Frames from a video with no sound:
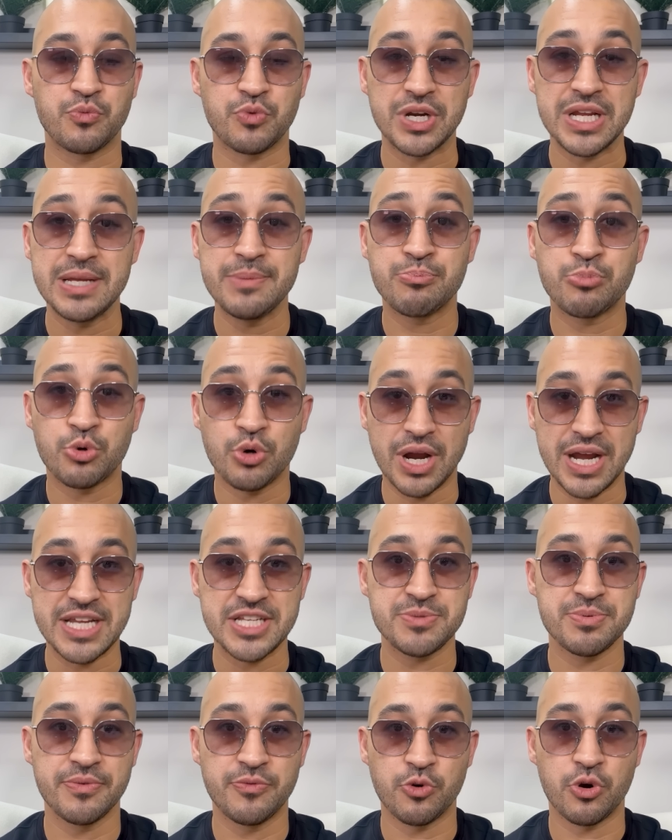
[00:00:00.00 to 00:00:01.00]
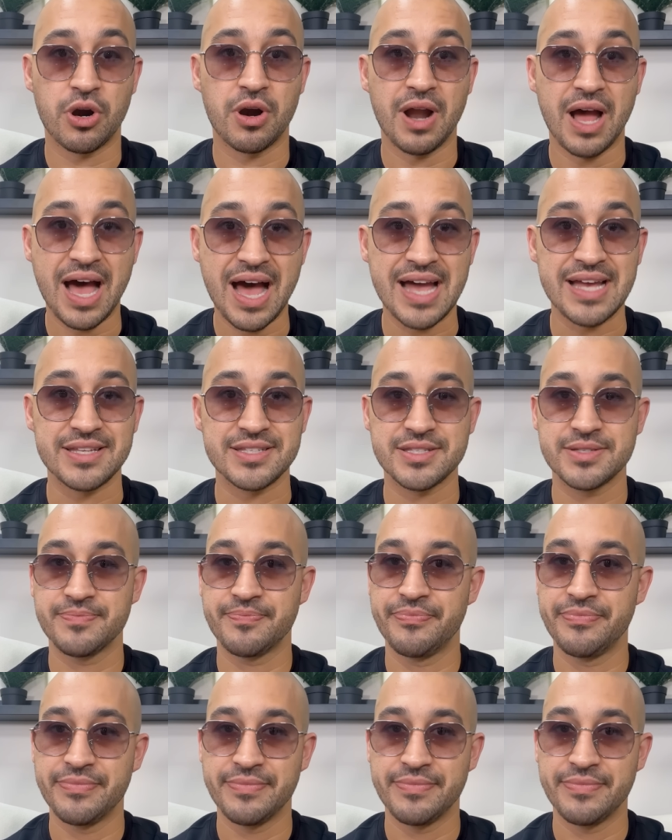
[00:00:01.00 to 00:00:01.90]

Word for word: repriced before our eyes.